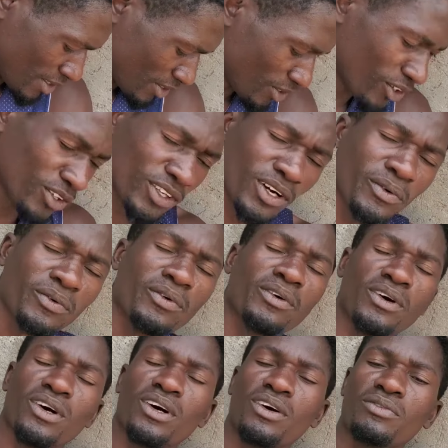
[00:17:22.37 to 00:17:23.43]
gone
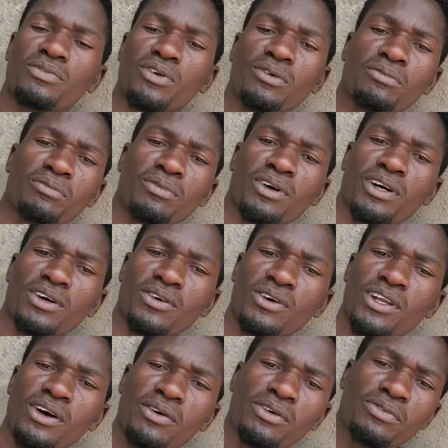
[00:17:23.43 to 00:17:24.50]

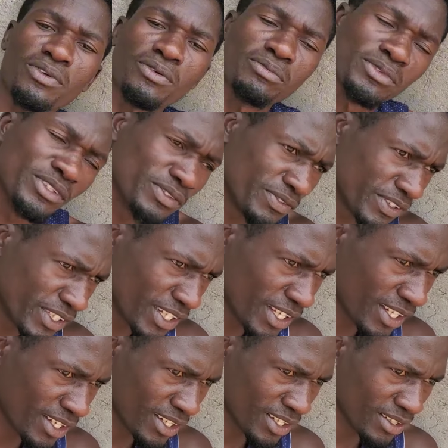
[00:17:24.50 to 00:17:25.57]
away from this villa.
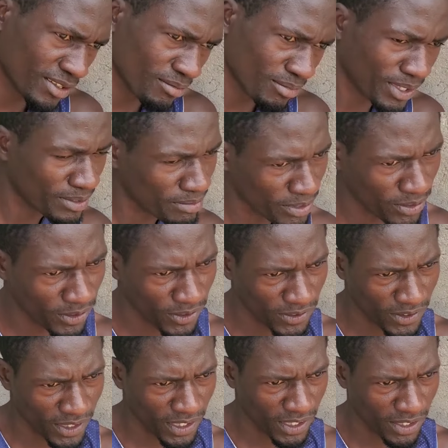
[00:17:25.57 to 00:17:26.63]
But
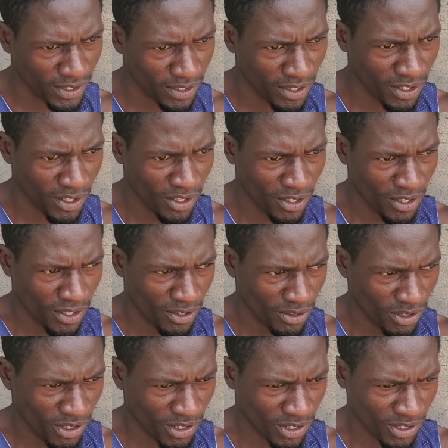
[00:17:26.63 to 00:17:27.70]
because
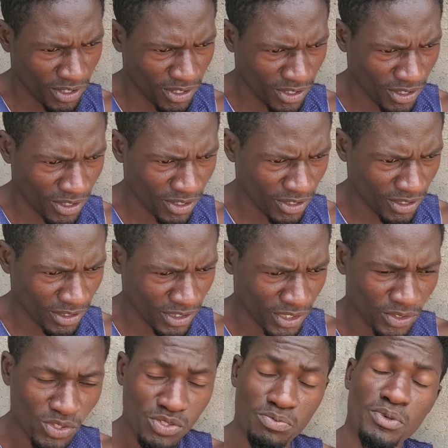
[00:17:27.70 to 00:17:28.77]

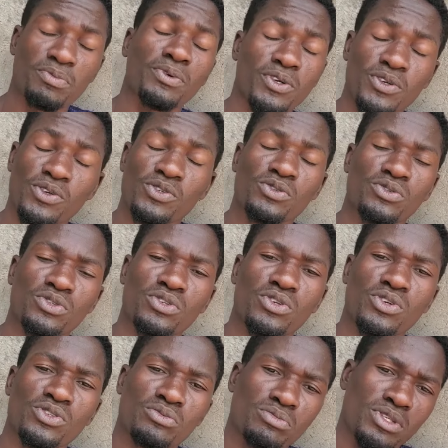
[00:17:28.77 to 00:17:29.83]
those people
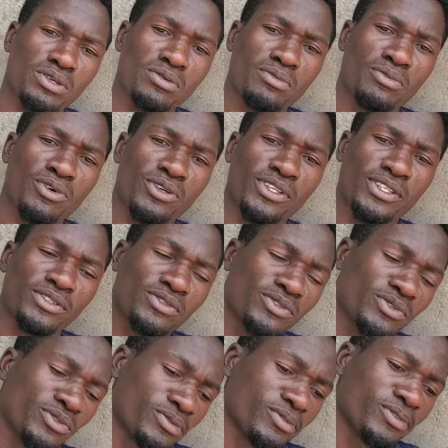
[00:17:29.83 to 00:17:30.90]
knows me more than
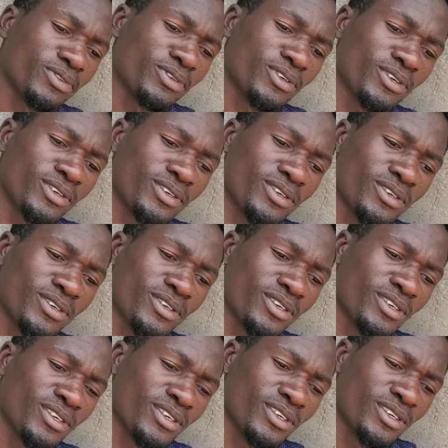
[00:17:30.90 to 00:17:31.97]
you, you know,
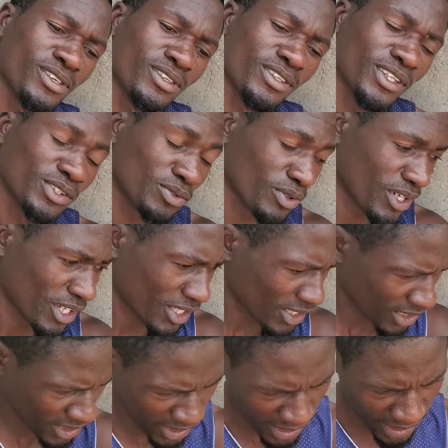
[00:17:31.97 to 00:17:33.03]
that's why,
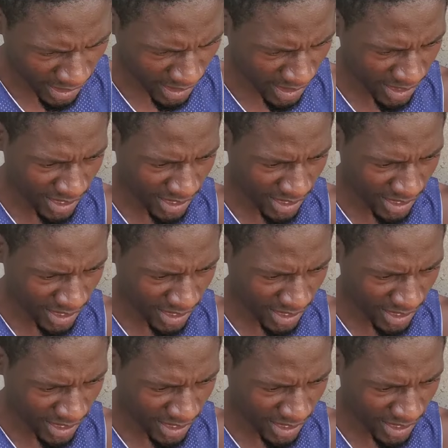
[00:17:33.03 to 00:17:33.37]
like,